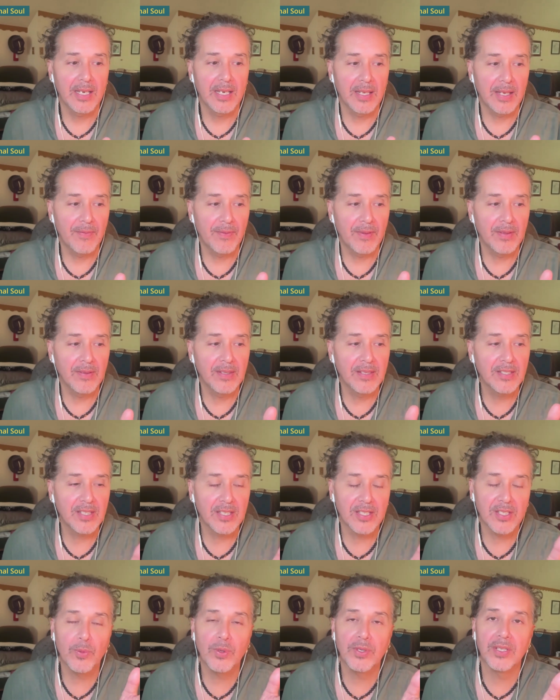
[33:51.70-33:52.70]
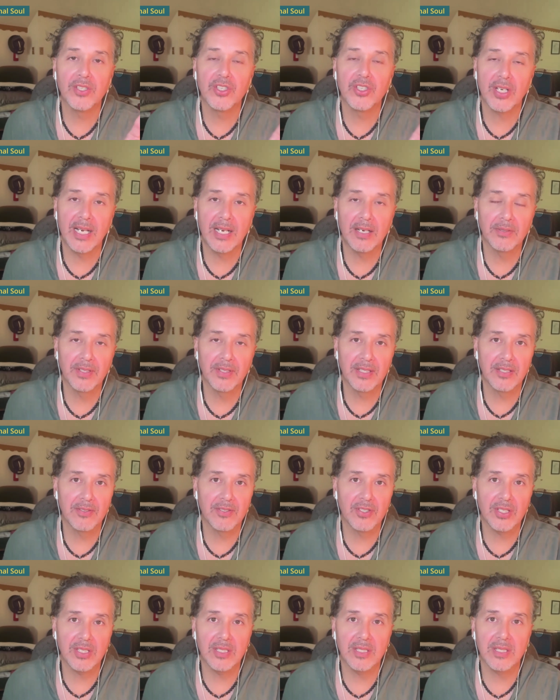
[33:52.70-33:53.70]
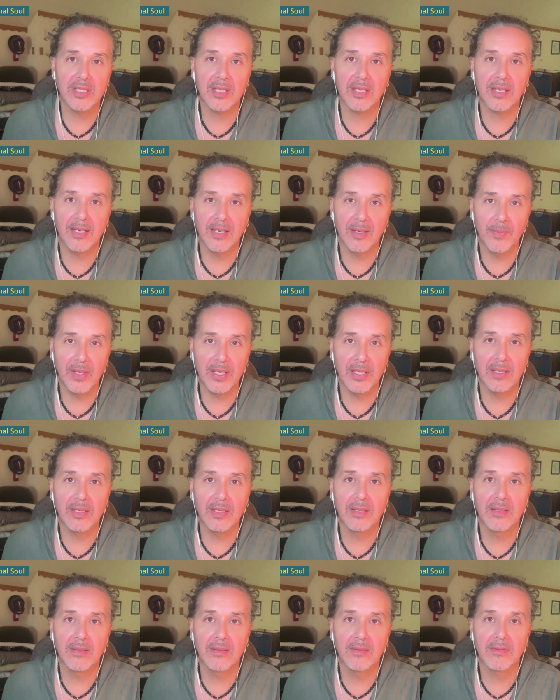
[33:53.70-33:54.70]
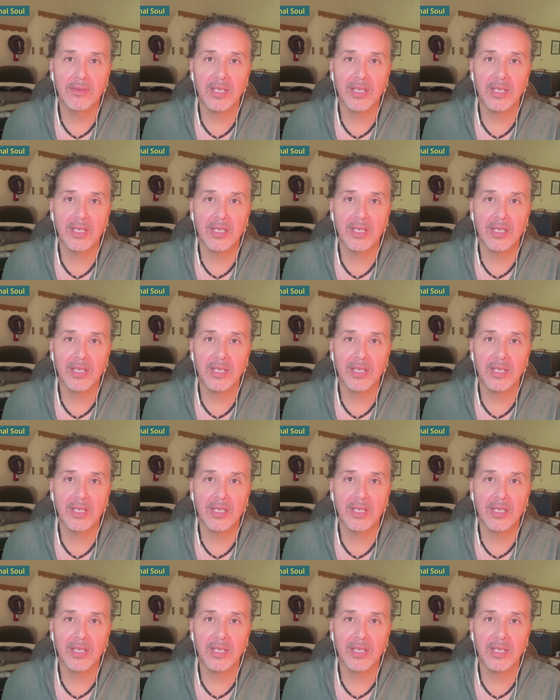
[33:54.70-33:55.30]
and this is where the child energies come in. Okay,